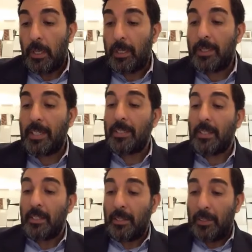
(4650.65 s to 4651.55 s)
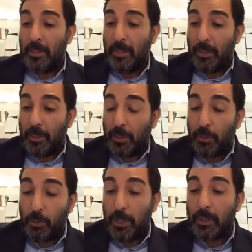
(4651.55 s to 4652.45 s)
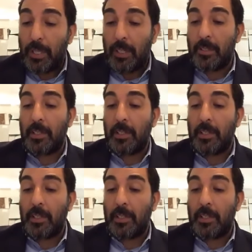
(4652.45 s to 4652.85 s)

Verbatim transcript: he says, the three things